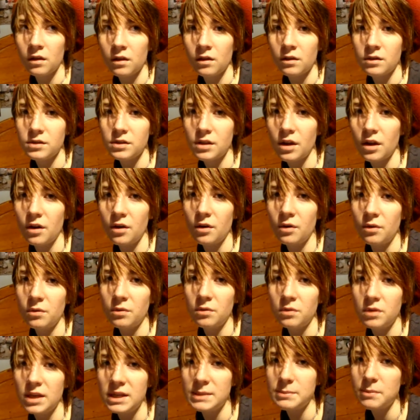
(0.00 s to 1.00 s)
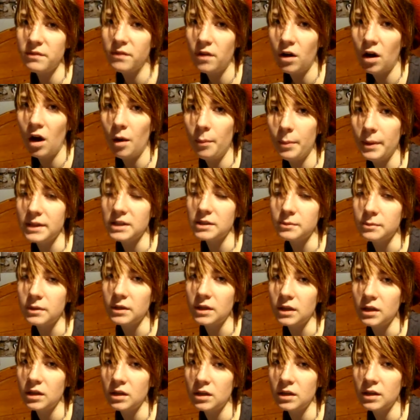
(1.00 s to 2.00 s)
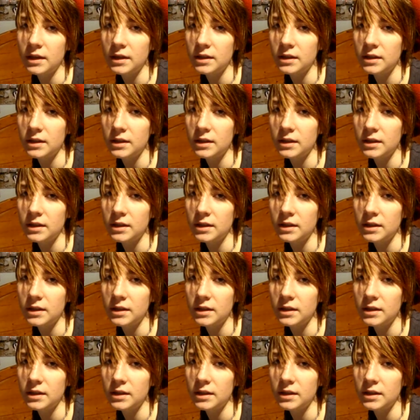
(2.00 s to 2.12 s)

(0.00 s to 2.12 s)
So it's more of a hobby to me.